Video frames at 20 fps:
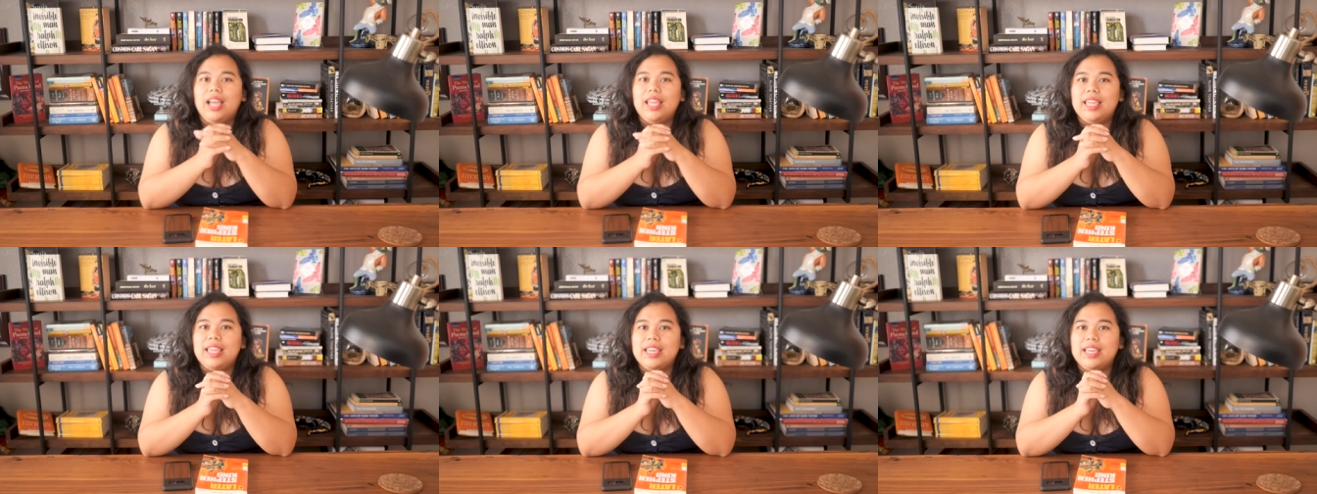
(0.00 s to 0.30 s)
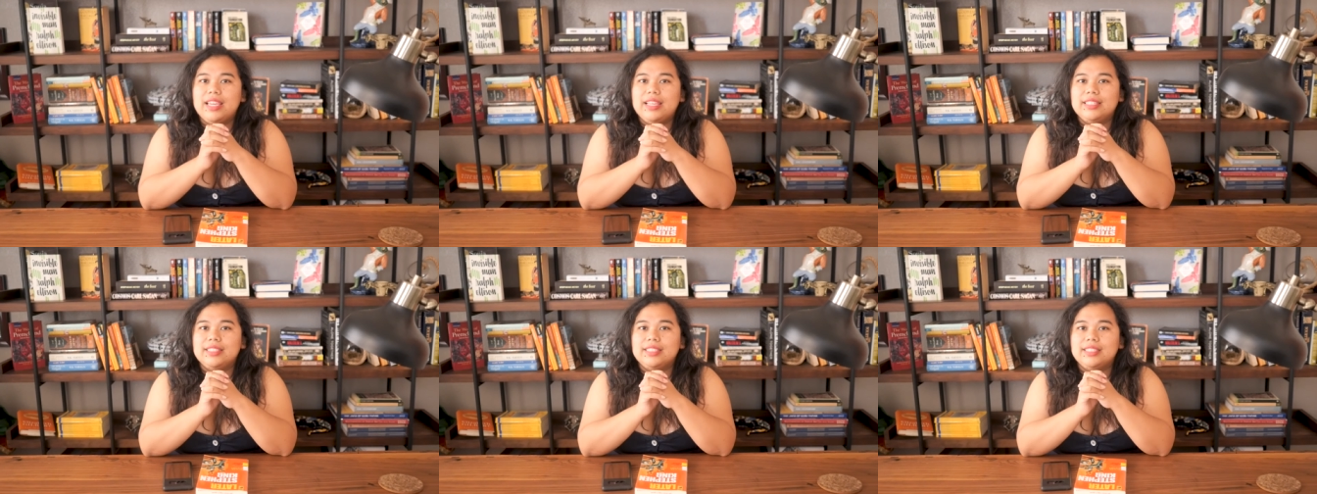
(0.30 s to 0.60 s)

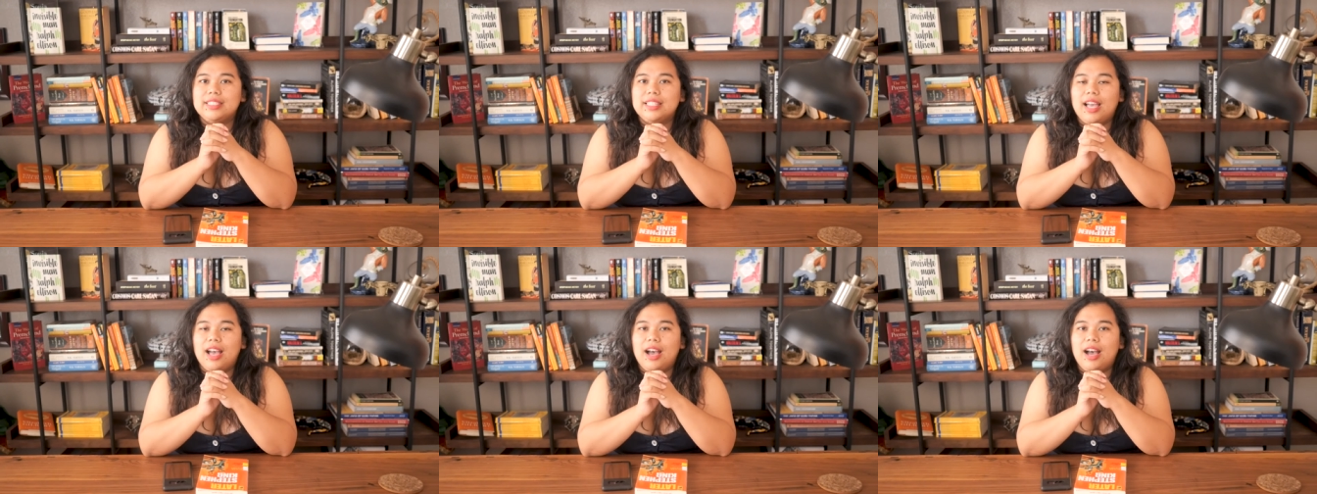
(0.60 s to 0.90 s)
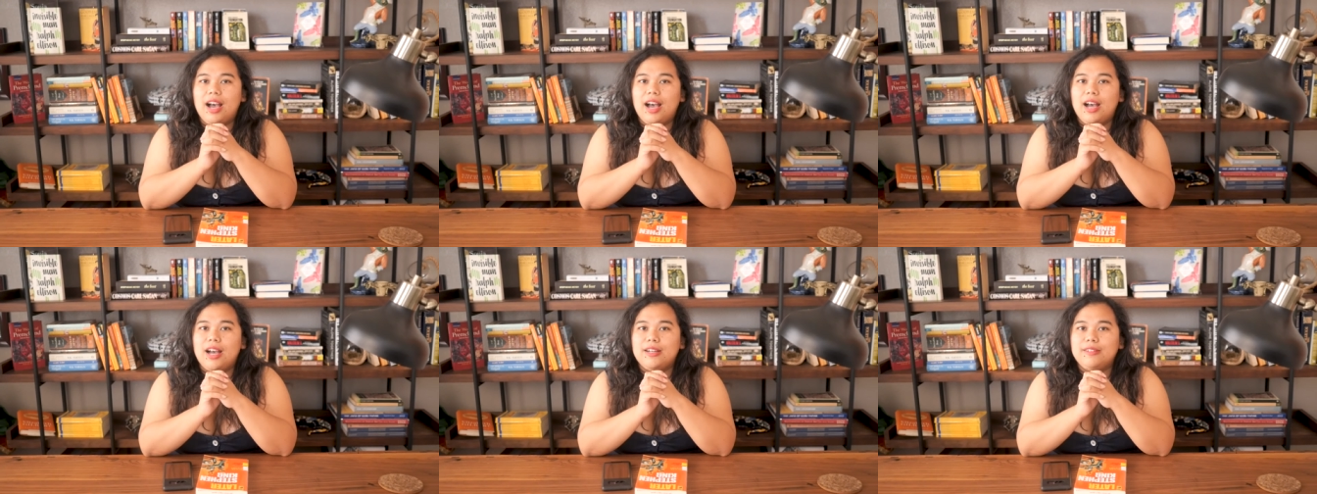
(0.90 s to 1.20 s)
his,
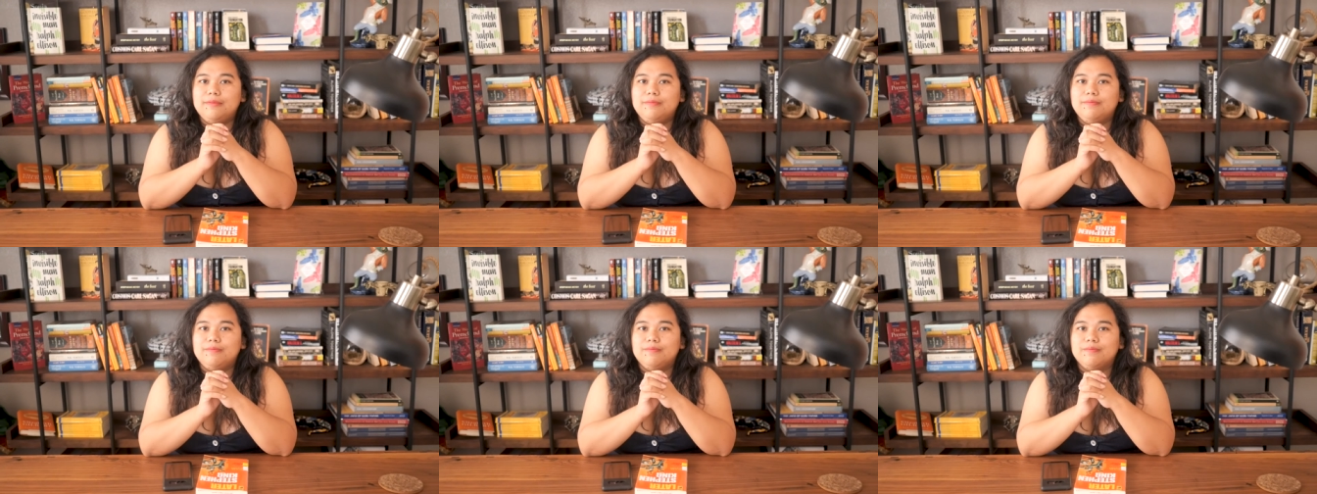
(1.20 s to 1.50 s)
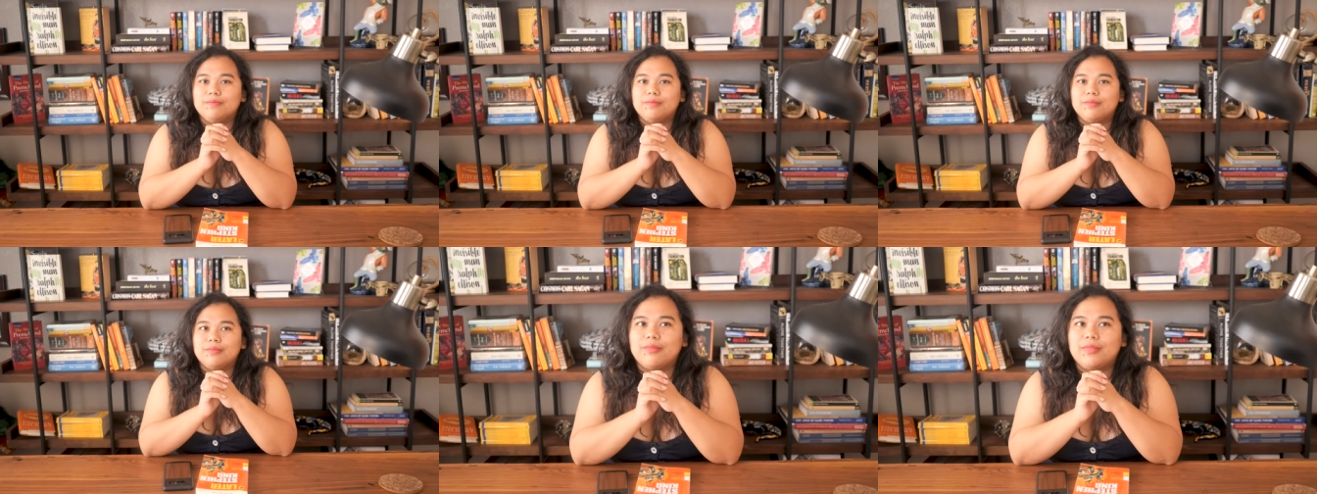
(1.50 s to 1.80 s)
um,
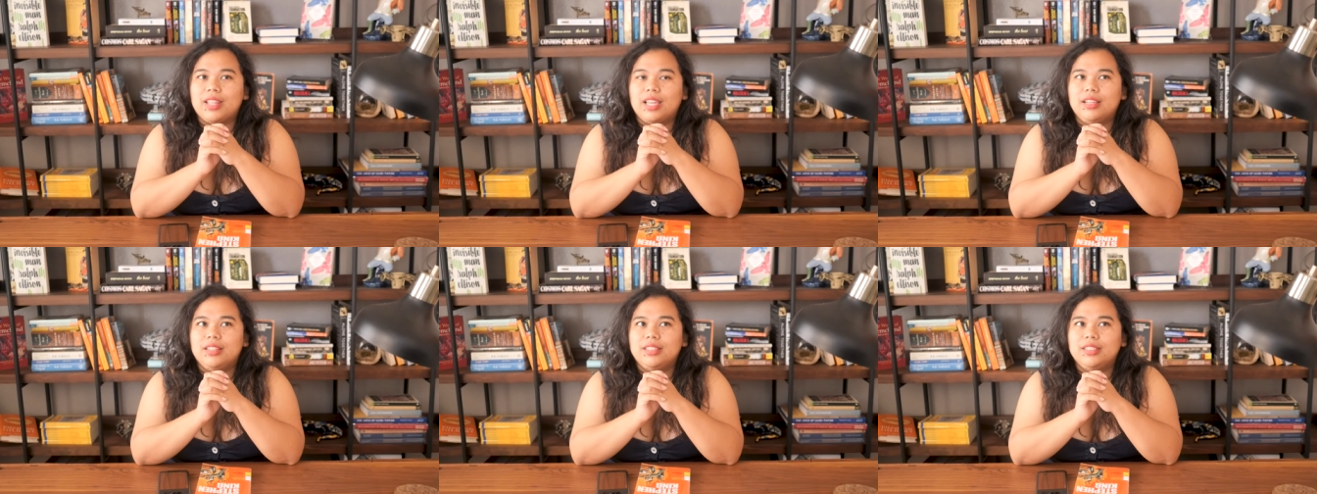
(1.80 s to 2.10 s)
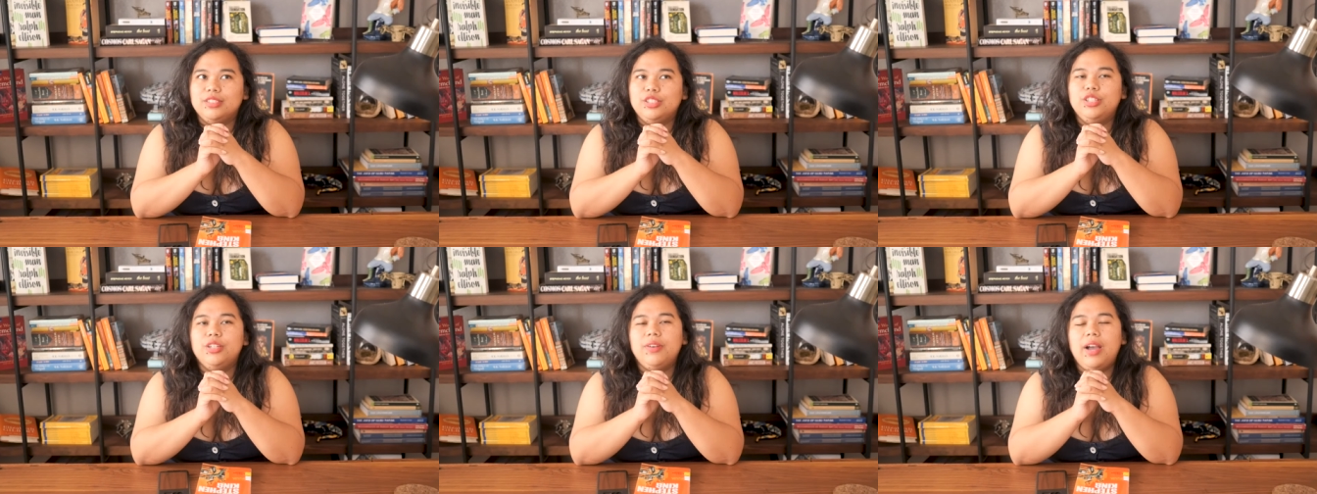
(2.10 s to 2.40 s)

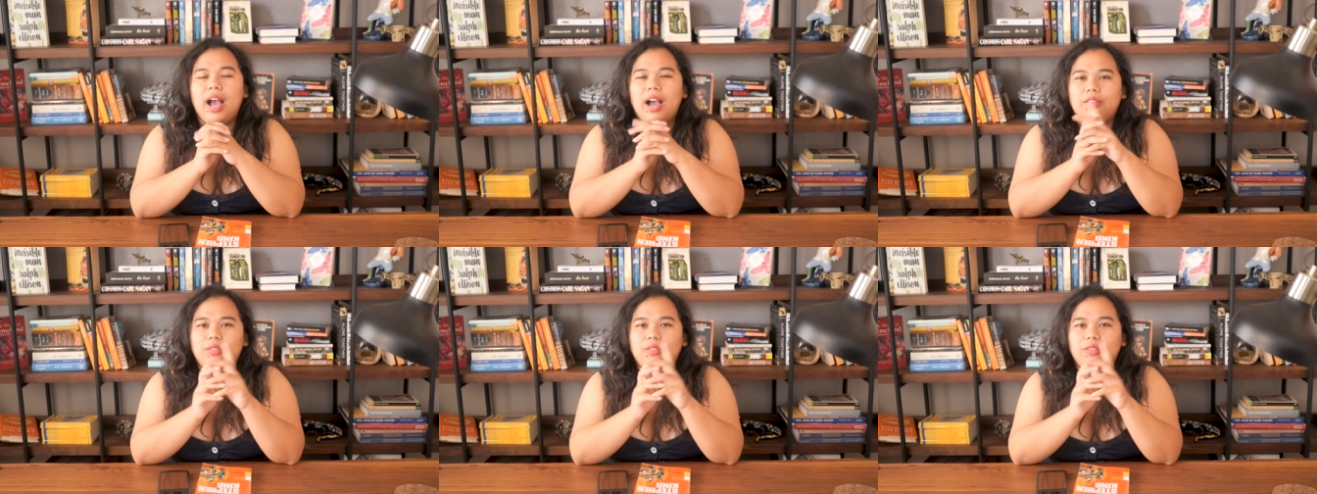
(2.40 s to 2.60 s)
you know what?